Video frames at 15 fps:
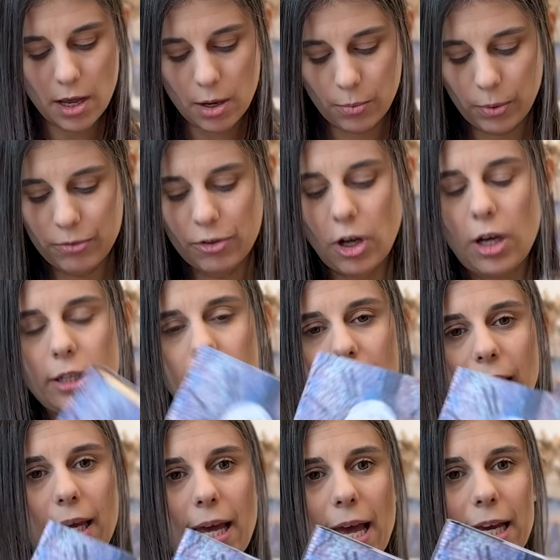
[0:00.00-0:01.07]
We've got
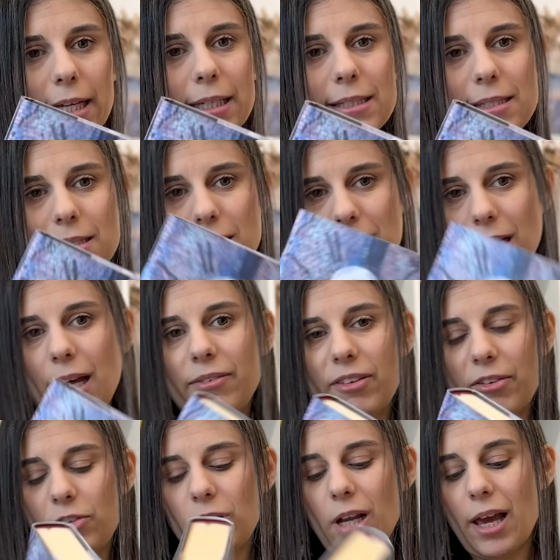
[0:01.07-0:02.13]
Kate Atkinson's Life
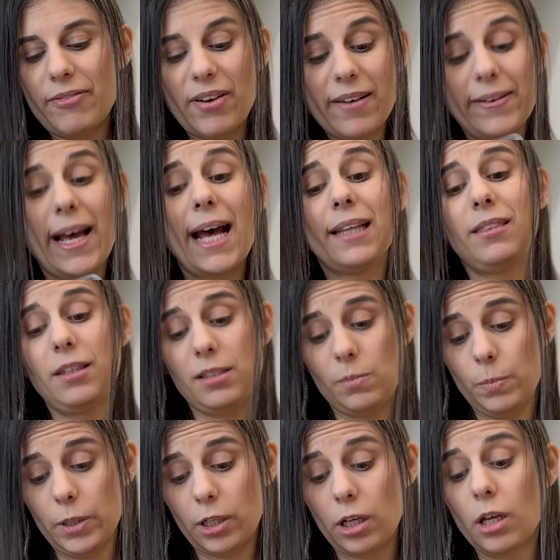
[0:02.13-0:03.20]
After Life. I've had this
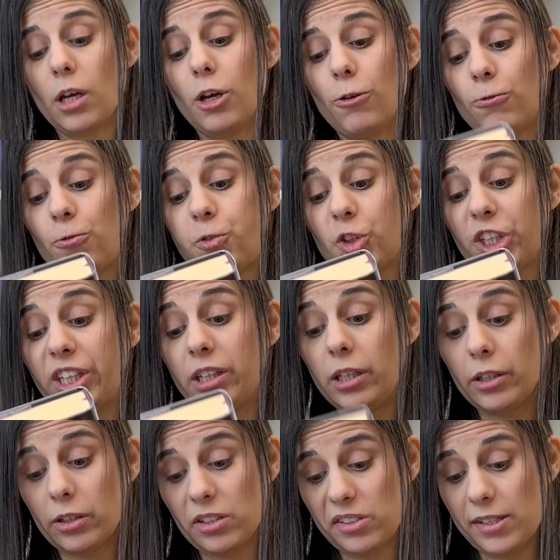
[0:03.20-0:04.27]
book for
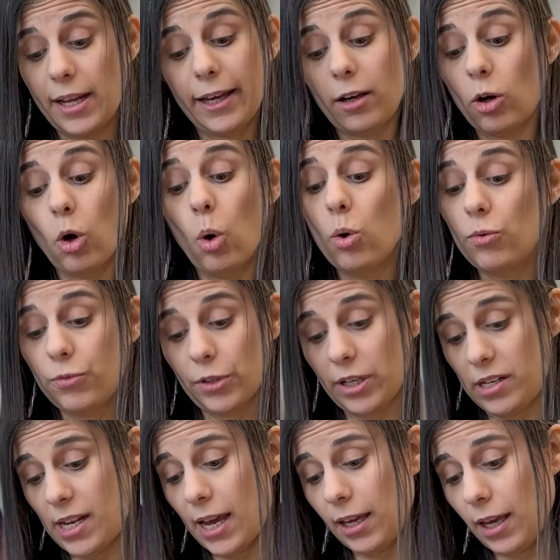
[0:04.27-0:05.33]
years, like over a
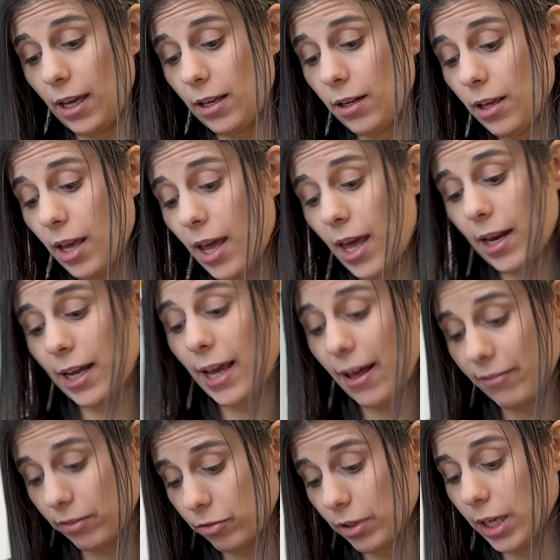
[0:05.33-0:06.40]
decade, and I
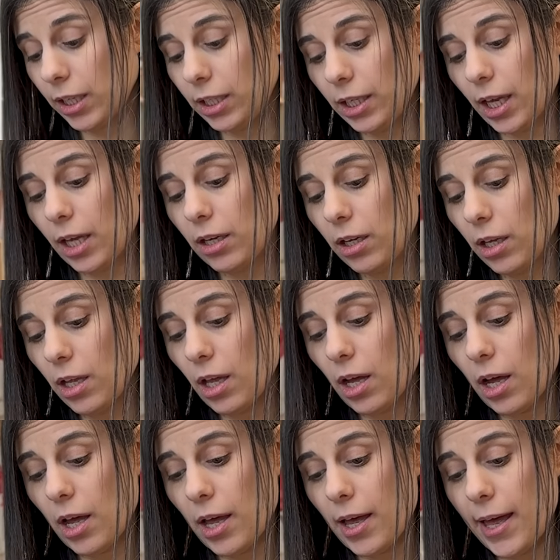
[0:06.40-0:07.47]
haven't read it yet.
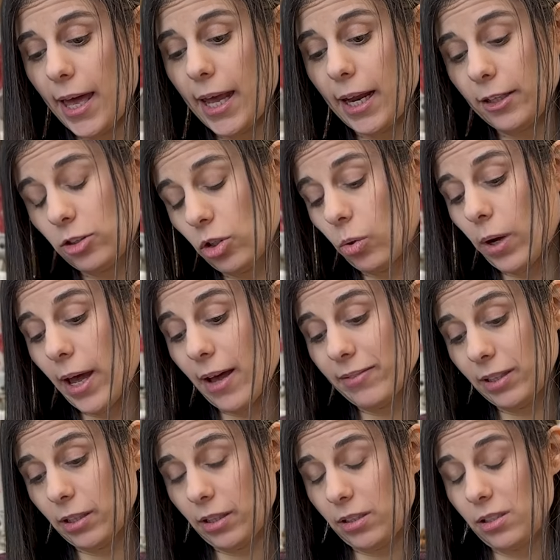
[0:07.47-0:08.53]
And I don't have a
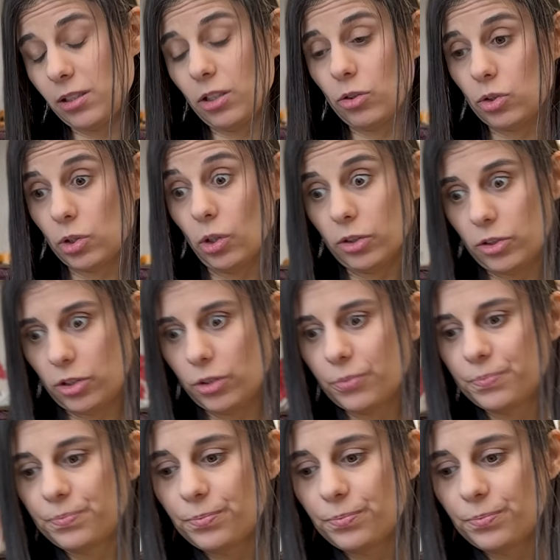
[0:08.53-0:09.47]
good excuse not to.